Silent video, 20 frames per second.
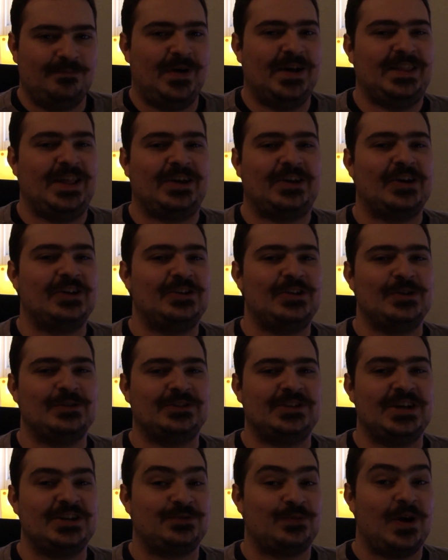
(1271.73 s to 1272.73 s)
But the good
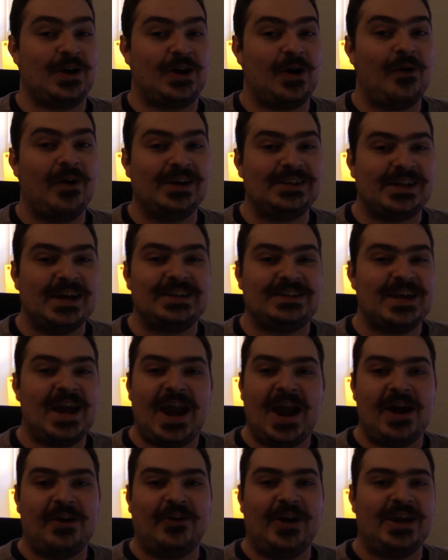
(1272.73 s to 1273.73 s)
news is we're going to
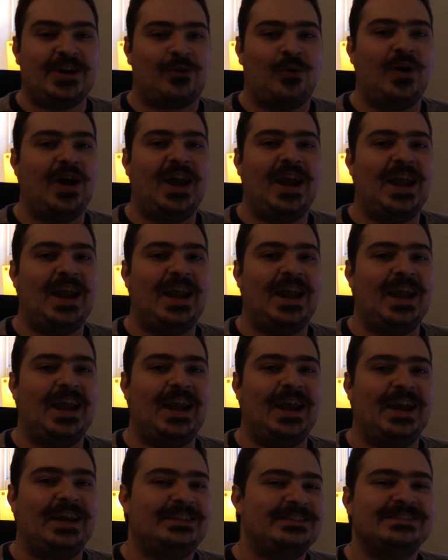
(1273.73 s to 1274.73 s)
Dairy
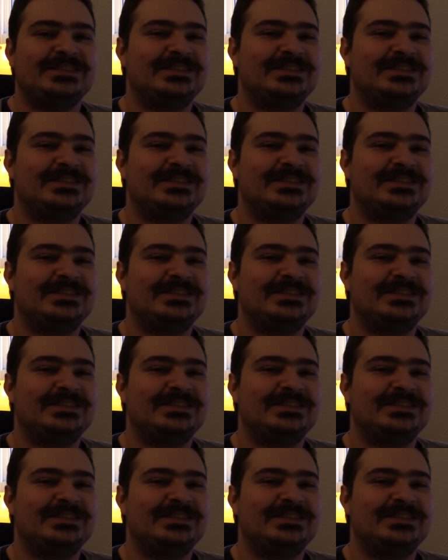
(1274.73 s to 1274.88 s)
Queen!